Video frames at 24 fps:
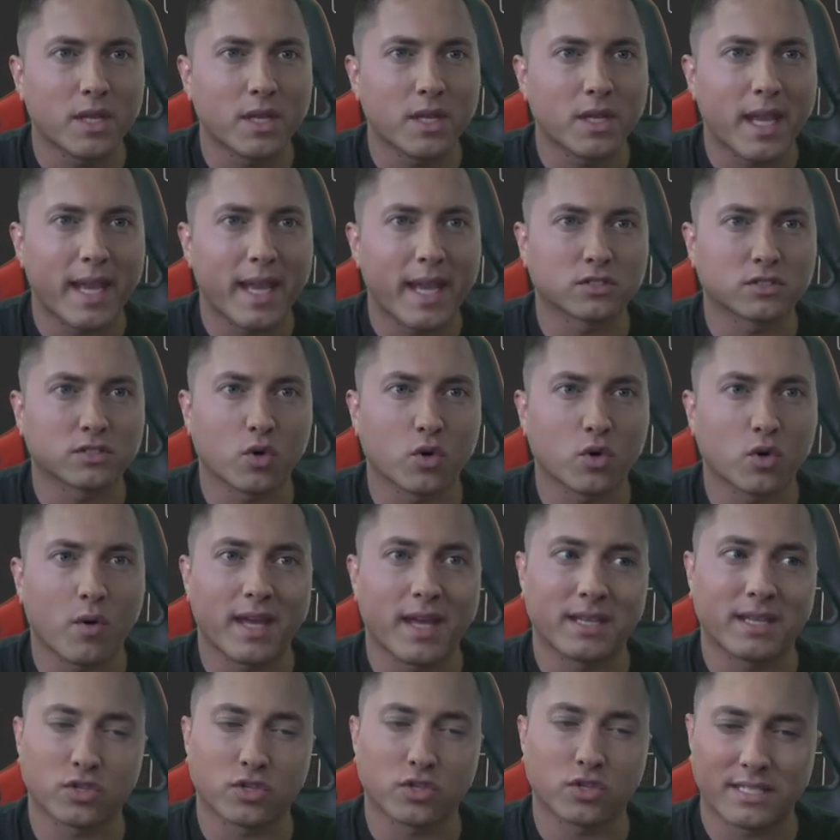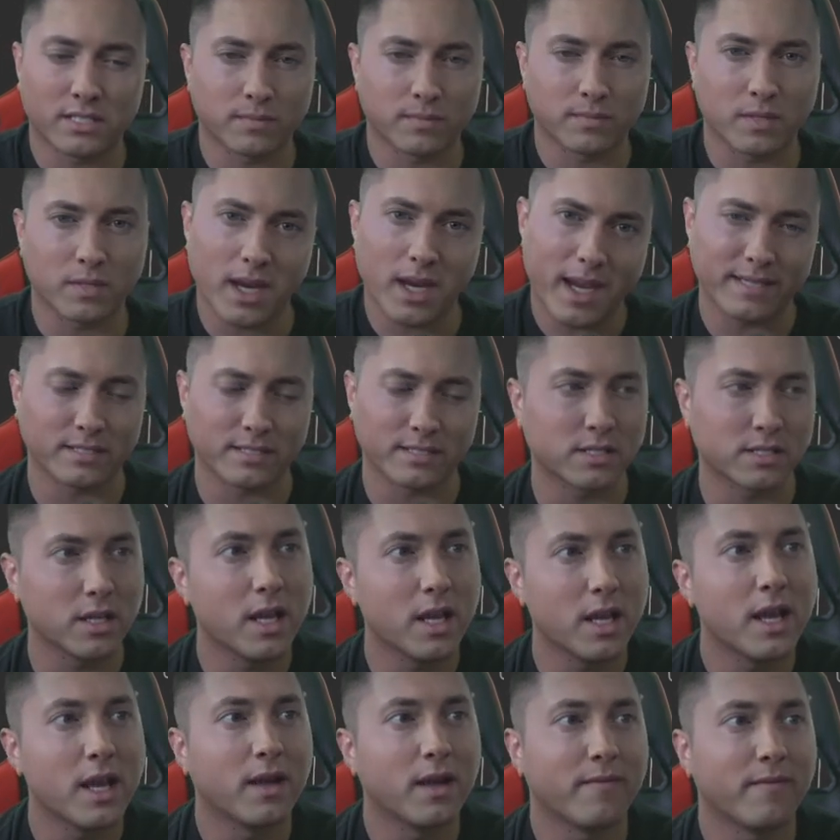And let's go ahead and create some guides.
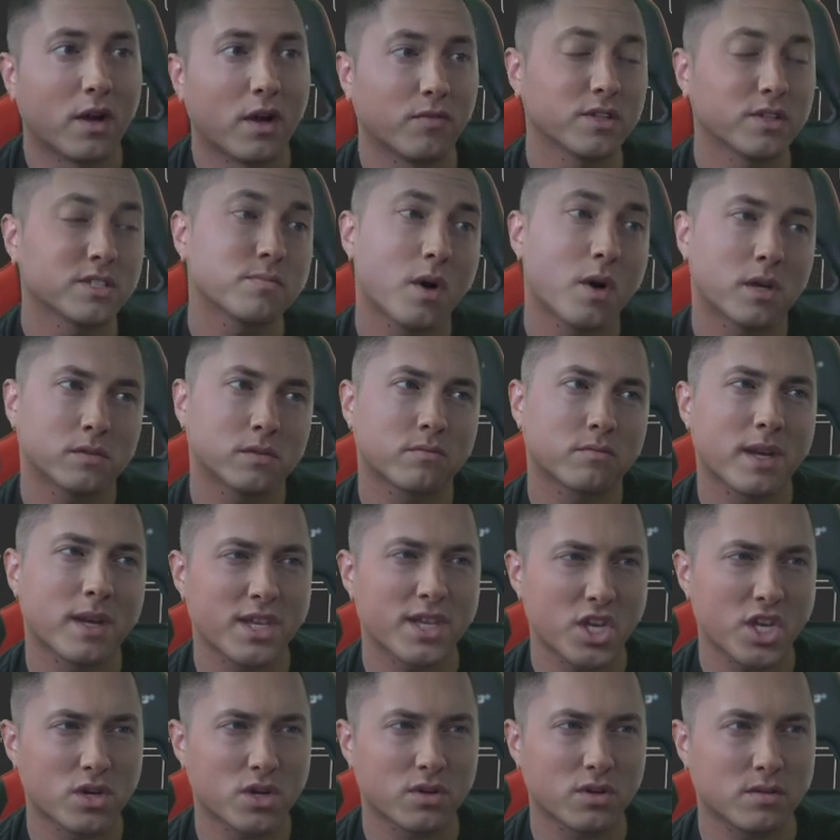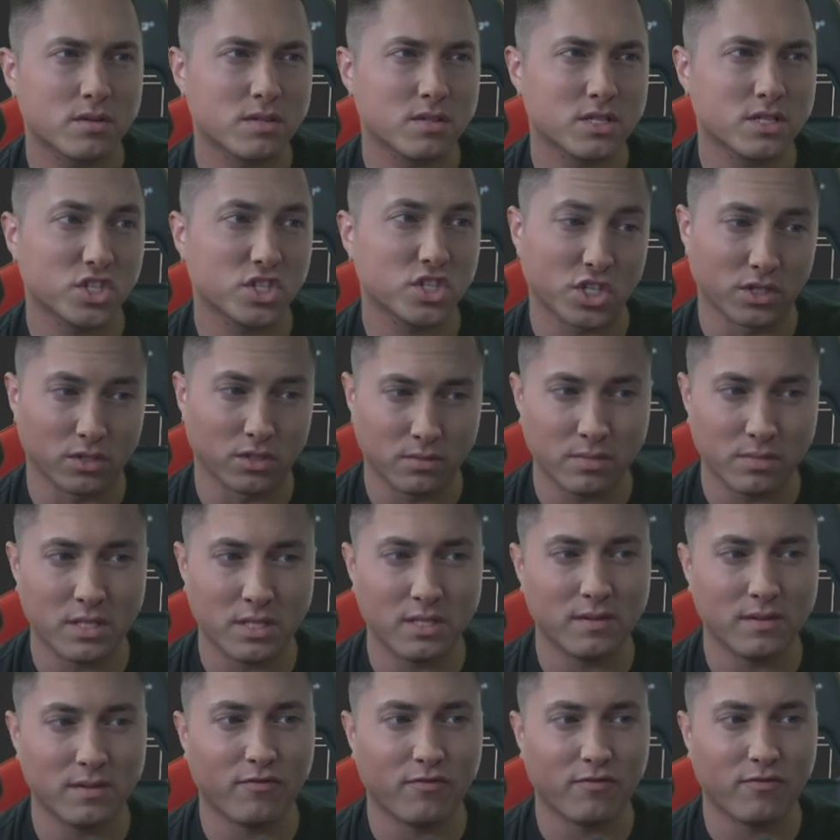Now, this model right here should
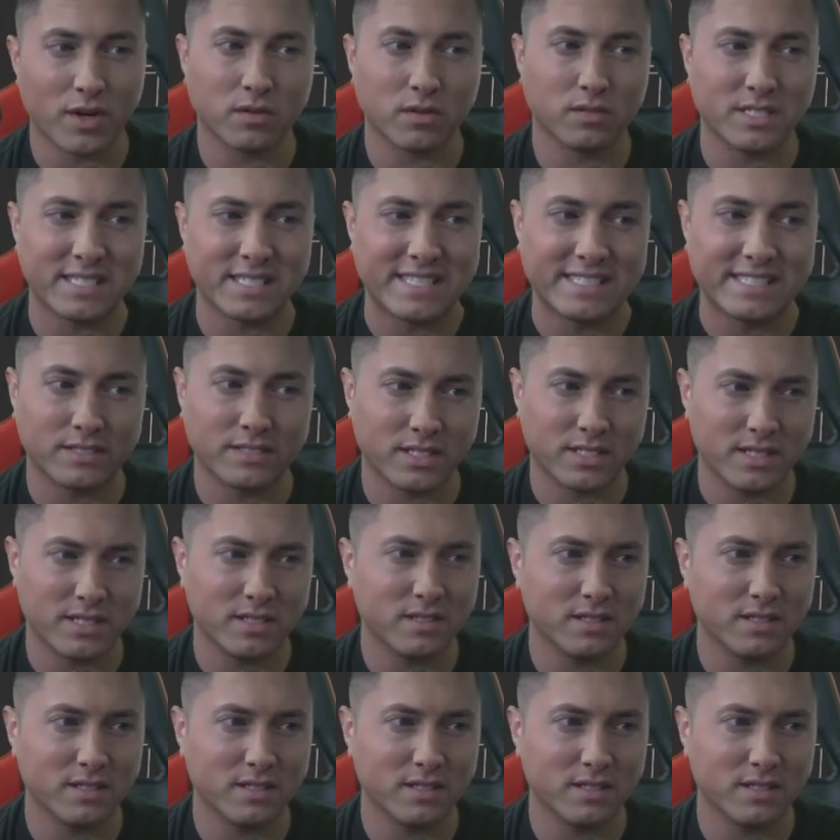be fairly easy.